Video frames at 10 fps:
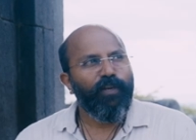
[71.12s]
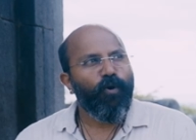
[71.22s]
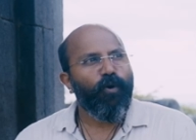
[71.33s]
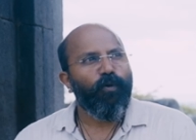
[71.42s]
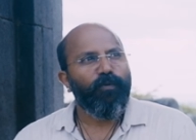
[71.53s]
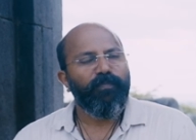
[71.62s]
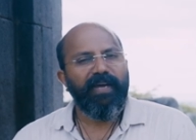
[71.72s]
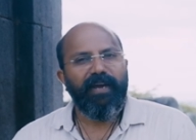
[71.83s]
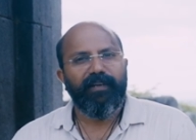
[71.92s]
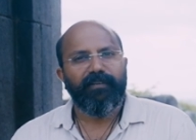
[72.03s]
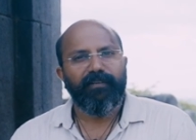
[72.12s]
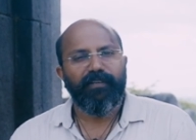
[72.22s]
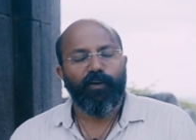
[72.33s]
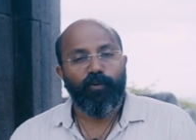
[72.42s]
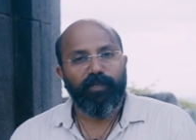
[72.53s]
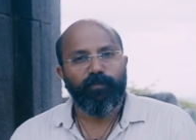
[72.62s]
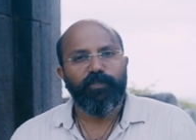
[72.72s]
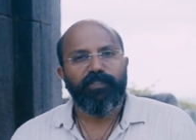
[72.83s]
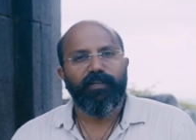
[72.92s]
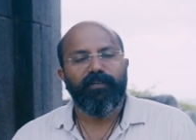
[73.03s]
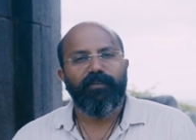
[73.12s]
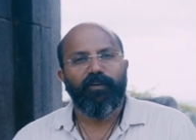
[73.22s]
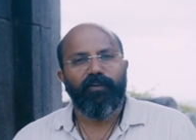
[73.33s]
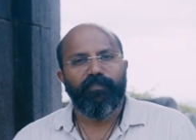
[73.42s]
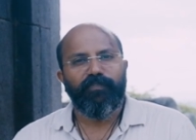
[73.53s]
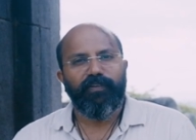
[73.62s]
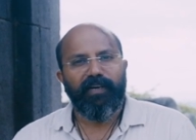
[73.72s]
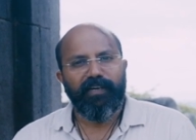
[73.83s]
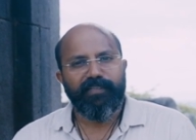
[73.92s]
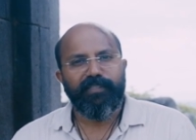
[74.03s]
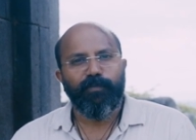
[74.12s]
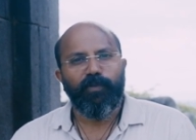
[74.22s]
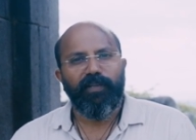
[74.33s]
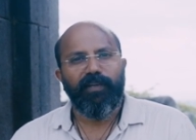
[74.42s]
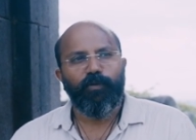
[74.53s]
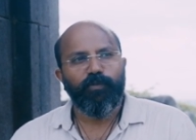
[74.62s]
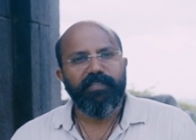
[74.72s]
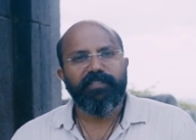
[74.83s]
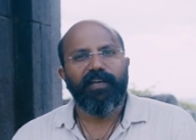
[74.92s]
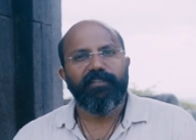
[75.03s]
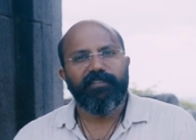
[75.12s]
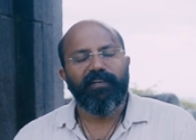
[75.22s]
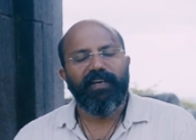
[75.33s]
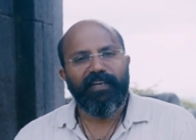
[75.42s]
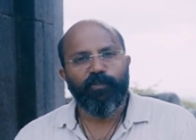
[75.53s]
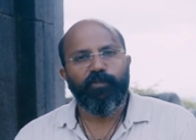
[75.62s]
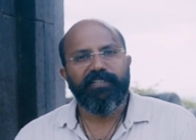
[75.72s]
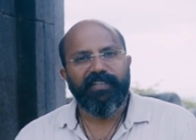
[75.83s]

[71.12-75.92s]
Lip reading: know that the contribution of Agastya Muni to this culture and to this